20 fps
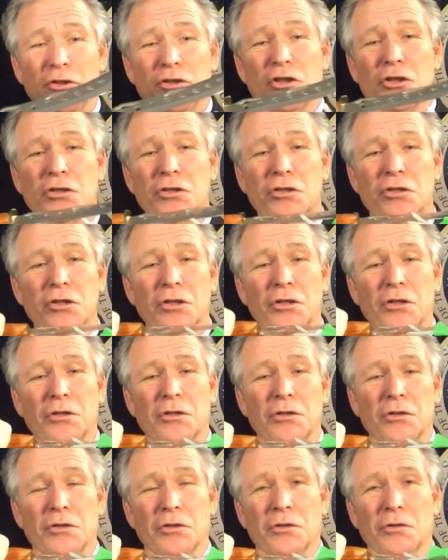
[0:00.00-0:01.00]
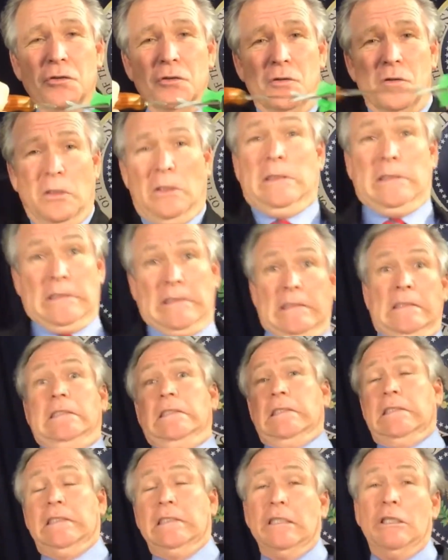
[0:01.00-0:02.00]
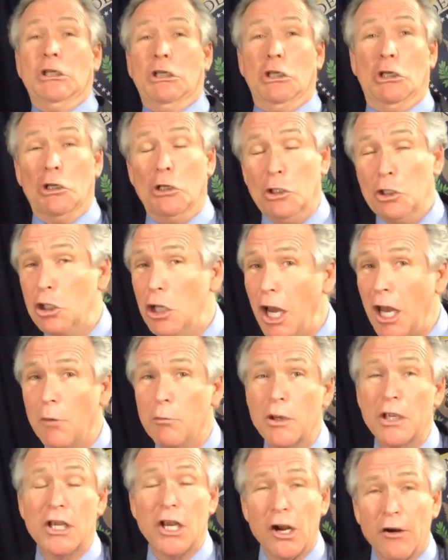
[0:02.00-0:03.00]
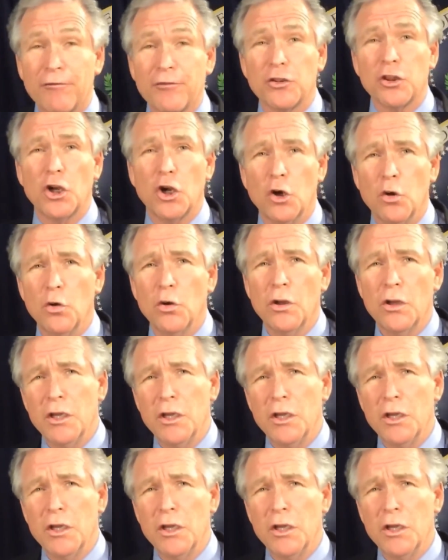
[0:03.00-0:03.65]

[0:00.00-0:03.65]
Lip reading: just, you got to be careful though.